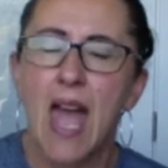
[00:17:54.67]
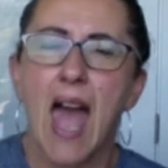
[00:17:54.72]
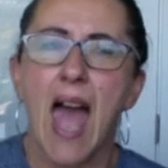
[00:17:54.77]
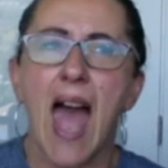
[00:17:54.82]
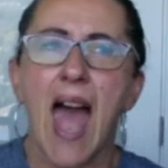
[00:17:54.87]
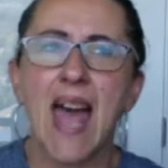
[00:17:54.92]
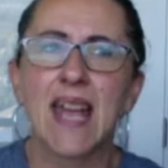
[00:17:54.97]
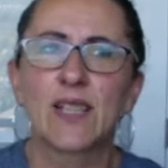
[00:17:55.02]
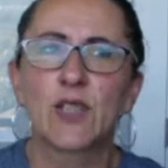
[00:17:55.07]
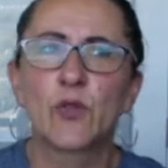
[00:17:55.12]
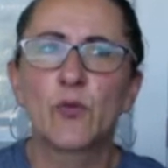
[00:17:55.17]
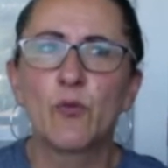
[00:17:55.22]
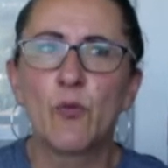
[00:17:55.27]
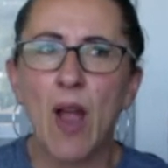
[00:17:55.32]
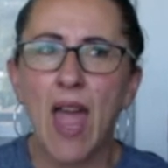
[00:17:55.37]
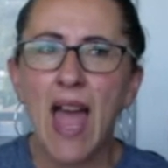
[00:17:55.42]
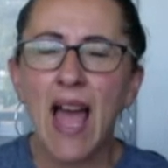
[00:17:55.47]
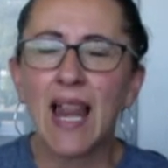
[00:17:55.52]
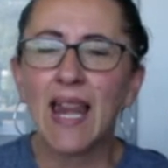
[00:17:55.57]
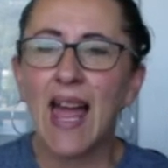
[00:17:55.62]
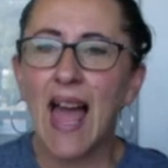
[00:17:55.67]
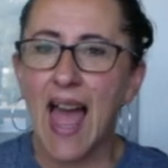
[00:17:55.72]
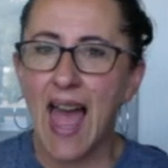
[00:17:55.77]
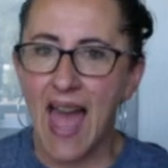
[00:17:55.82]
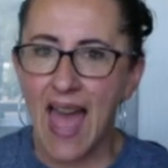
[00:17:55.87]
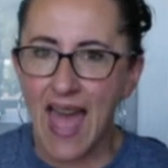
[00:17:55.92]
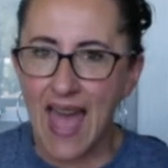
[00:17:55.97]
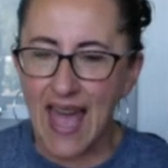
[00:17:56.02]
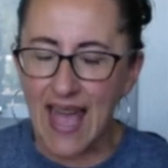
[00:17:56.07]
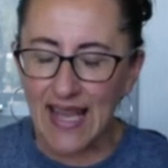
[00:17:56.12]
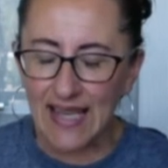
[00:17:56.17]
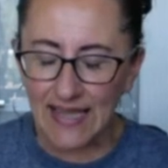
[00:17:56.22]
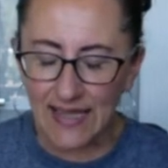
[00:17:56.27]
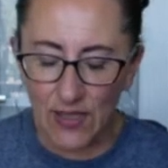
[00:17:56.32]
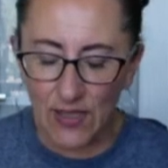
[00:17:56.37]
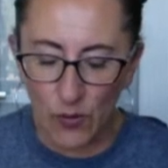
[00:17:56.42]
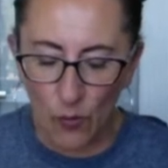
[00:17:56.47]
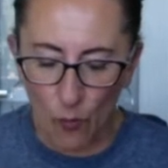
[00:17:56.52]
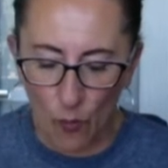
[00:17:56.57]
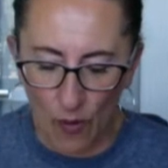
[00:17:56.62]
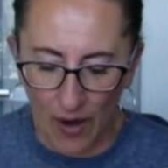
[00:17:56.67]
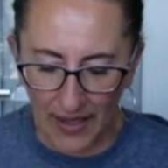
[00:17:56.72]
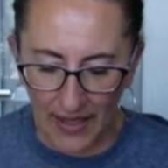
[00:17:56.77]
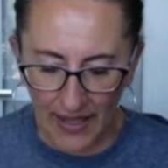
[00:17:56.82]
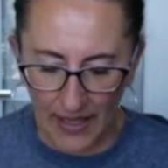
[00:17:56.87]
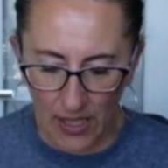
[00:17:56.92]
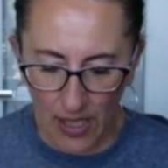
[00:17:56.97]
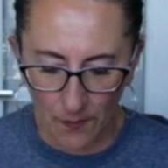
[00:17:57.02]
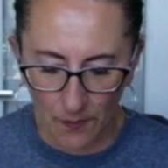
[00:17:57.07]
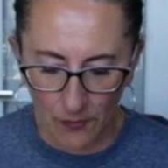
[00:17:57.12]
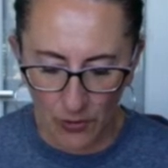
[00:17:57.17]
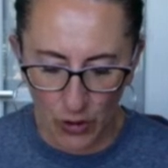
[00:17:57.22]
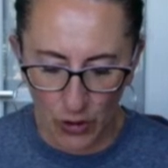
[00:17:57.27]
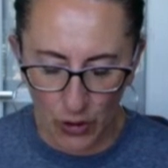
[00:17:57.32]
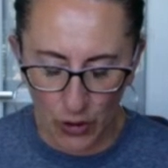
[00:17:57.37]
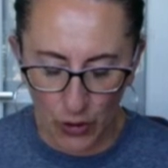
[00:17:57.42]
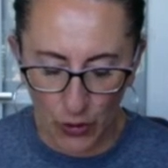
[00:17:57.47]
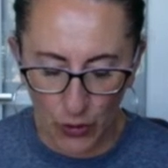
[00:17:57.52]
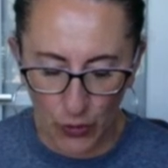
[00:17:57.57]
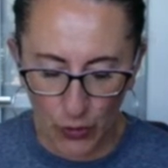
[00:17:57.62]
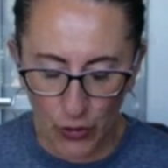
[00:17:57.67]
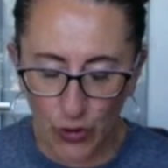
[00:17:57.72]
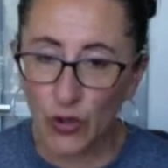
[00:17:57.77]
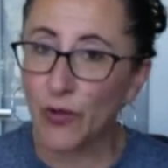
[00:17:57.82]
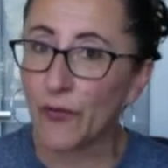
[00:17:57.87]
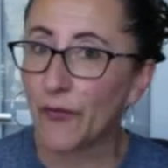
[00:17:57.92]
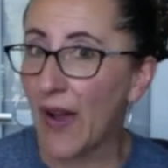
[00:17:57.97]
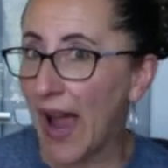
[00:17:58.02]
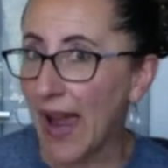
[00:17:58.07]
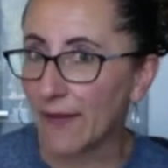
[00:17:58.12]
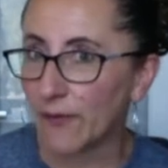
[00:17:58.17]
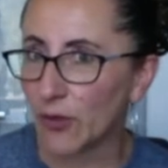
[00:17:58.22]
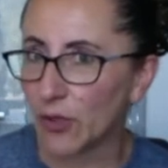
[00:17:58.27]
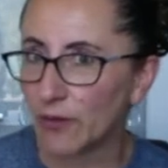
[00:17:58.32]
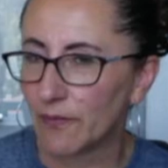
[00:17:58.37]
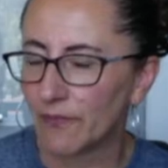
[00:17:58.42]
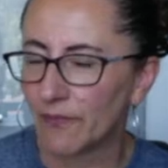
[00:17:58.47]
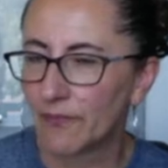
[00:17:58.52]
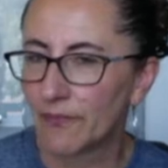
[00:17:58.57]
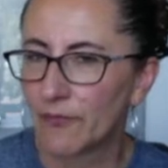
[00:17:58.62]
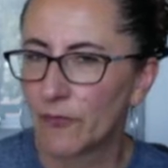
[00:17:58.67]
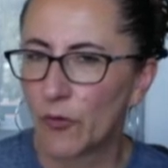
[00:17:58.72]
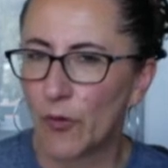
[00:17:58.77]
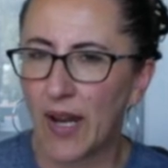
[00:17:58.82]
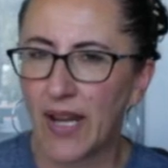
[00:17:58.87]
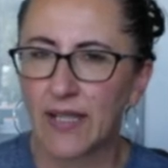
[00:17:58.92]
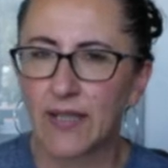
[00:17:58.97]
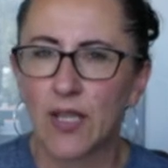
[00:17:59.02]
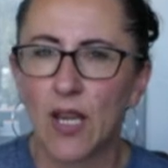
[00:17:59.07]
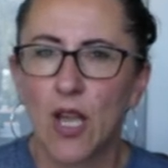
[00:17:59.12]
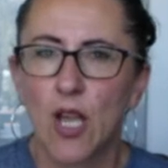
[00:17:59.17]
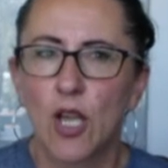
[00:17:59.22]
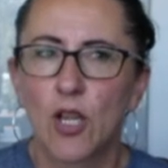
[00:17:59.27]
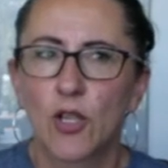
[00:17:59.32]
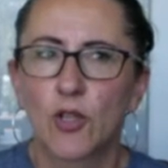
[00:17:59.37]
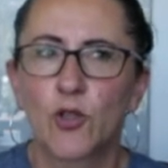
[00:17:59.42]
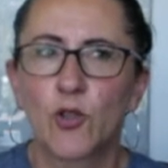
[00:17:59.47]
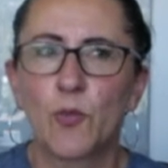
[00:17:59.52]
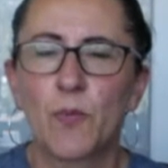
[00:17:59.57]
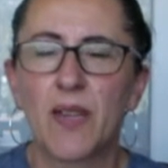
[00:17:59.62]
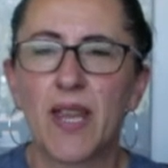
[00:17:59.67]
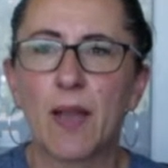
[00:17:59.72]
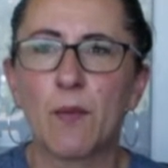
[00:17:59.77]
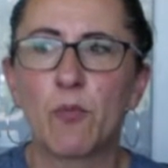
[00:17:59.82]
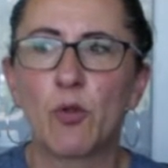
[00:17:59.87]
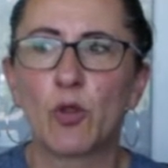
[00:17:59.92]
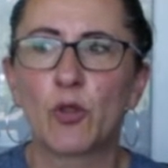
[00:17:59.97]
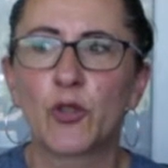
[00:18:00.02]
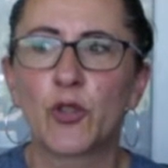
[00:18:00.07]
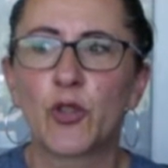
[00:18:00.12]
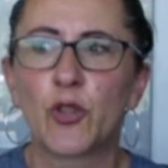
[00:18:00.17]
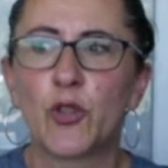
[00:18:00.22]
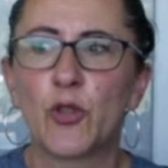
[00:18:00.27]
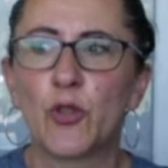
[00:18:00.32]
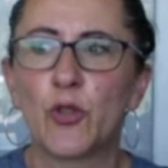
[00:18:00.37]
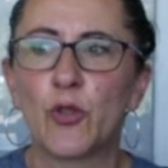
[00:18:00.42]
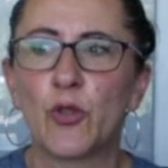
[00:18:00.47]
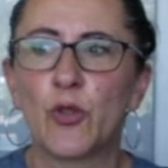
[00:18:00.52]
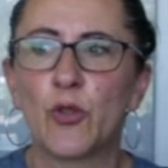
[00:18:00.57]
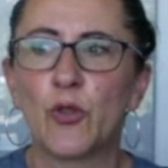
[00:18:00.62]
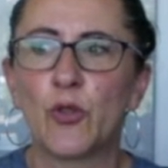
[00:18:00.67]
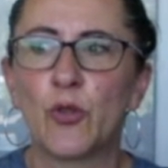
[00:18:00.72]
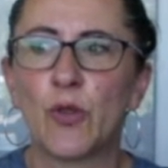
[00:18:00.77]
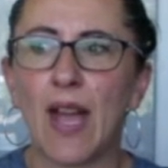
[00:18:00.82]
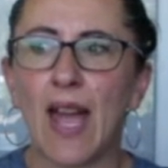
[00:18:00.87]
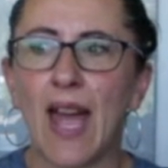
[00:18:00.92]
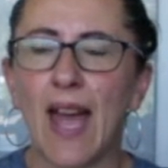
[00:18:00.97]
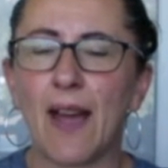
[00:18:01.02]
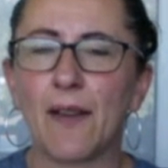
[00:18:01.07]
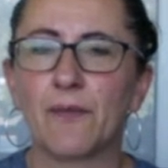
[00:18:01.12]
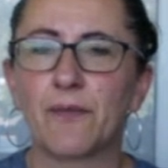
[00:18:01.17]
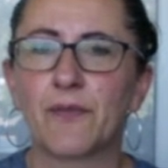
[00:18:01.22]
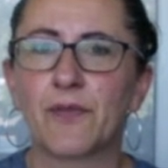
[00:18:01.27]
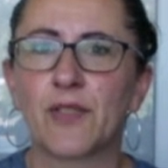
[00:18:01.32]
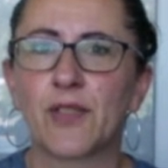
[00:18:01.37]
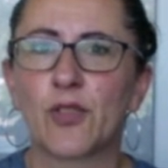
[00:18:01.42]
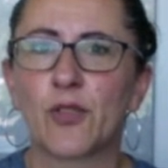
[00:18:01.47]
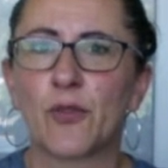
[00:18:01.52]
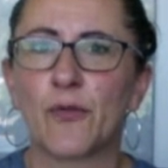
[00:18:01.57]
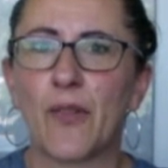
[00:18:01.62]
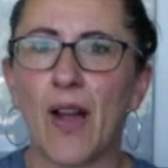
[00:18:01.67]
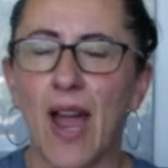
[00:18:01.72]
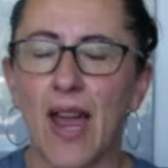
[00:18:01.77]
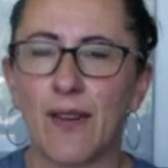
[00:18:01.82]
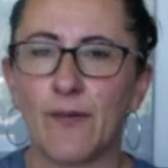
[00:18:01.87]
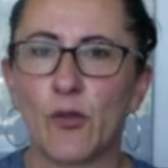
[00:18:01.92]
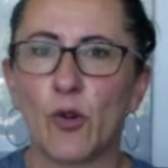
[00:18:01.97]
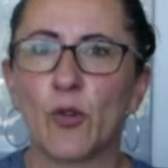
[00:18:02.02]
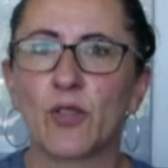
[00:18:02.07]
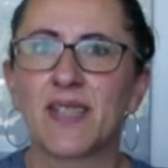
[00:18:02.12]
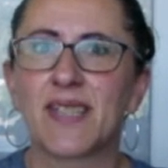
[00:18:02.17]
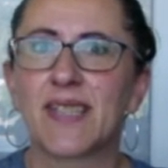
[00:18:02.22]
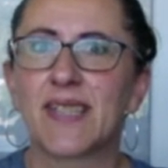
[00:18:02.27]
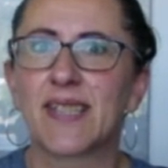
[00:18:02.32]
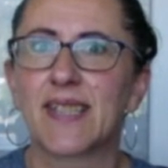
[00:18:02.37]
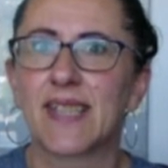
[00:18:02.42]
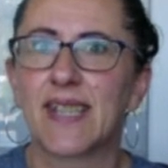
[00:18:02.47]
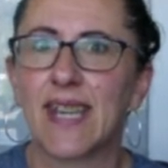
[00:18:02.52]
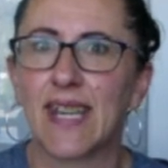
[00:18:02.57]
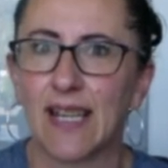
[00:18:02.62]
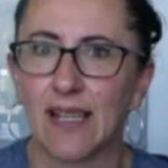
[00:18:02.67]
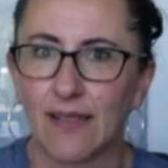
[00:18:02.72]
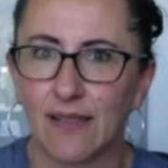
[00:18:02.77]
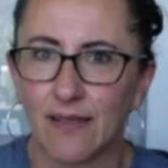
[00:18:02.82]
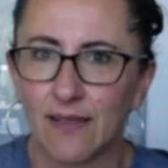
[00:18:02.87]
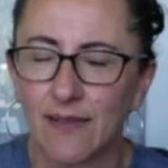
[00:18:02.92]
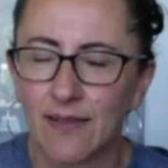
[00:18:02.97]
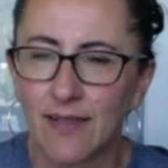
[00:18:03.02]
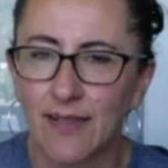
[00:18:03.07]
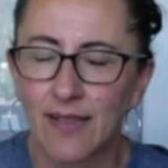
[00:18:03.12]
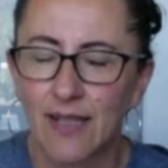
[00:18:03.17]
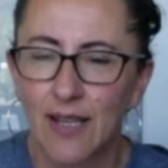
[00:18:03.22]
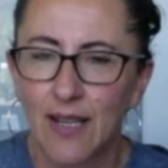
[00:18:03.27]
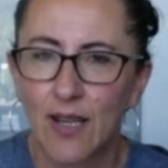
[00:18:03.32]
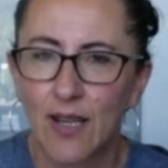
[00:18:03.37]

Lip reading: As well as when it comes to survival, right? To be able to have survival skills,